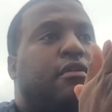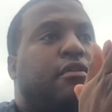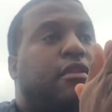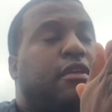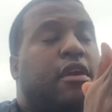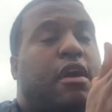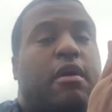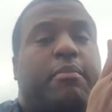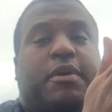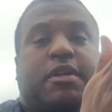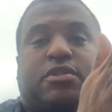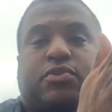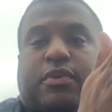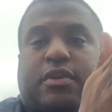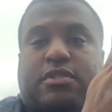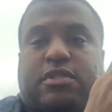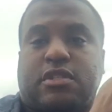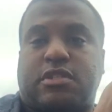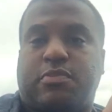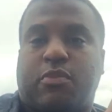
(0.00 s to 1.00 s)

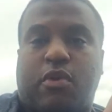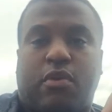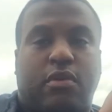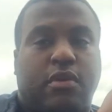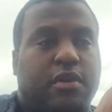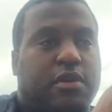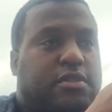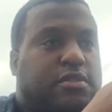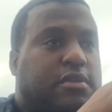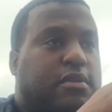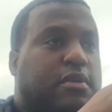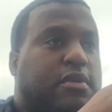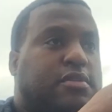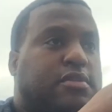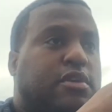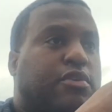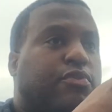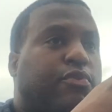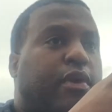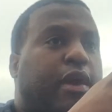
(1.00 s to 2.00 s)
RB26 motor is
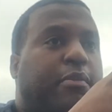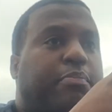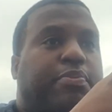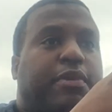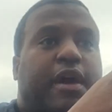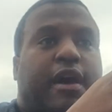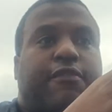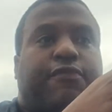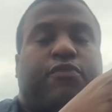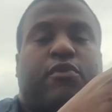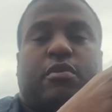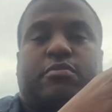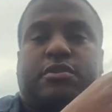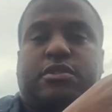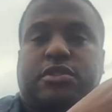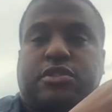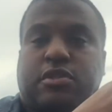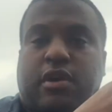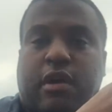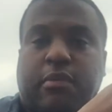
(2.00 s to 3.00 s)
a great platform
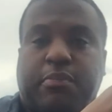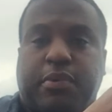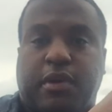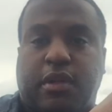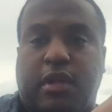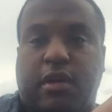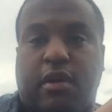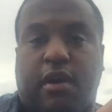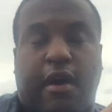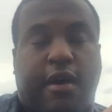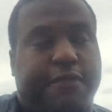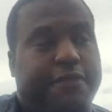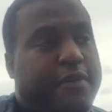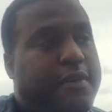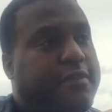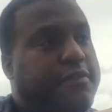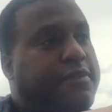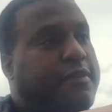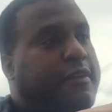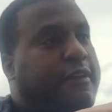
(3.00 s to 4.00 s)
to start building off
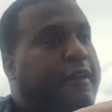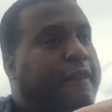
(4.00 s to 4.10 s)
of.